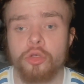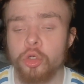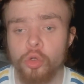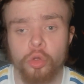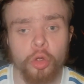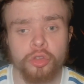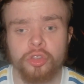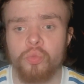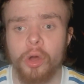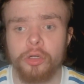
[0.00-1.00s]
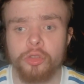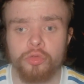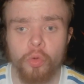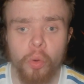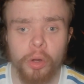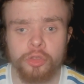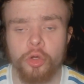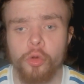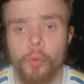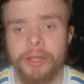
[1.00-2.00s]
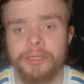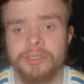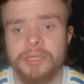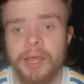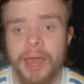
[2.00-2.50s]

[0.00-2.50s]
1 draw, and 2 wins.